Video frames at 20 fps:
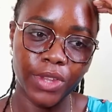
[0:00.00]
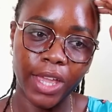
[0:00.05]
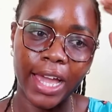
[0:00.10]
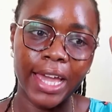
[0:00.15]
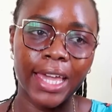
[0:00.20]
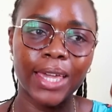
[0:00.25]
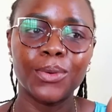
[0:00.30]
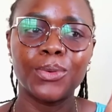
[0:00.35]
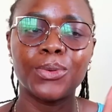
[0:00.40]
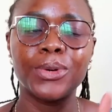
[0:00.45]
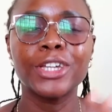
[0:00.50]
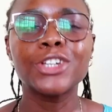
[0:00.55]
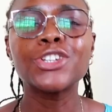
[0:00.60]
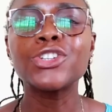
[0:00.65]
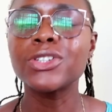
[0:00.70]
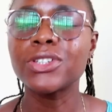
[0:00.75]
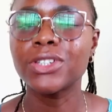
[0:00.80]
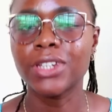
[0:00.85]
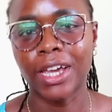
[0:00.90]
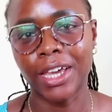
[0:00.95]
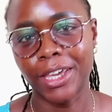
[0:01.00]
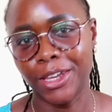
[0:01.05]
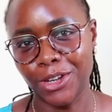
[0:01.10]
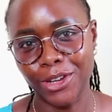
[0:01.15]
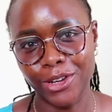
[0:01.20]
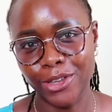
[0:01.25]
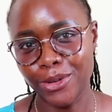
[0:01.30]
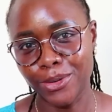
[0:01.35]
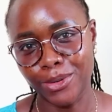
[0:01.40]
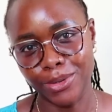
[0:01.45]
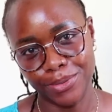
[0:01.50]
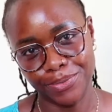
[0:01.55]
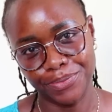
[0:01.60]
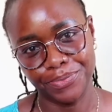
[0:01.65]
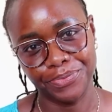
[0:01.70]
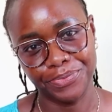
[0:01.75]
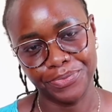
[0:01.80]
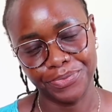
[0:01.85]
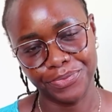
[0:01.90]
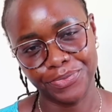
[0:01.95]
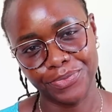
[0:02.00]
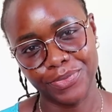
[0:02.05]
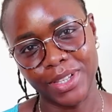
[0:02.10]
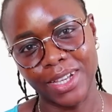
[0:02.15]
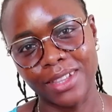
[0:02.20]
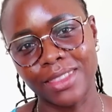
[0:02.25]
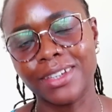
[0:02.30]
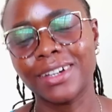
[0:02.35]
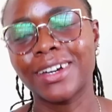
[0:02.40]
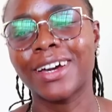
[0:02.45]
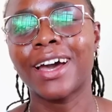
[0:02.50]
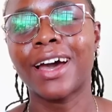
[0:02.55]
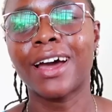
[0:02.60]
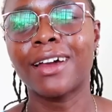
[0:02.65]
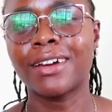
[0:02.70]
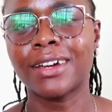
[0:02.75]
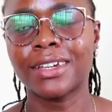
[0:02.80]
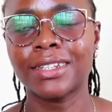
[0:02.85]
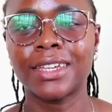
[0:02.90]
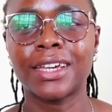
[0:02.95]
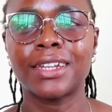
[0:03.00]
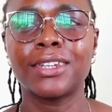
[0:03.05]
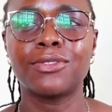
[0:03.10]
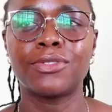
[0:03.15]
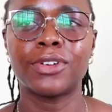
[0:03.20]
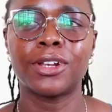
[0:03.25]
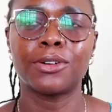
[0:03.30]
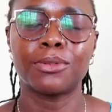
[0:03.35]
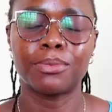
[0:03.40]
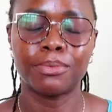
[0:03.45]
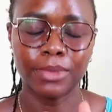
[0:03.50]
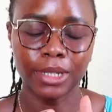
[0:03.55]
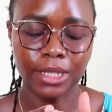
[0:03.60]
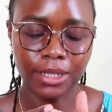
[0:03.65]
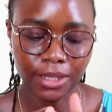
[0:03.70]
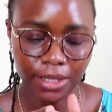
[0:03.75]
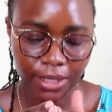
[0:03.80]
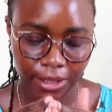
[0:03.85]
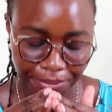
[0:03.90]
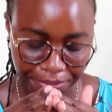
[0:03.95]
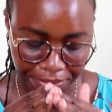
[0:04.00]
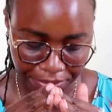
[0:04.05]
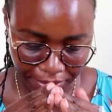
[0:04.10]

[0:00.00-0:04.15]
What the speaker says: I wish I knew the character development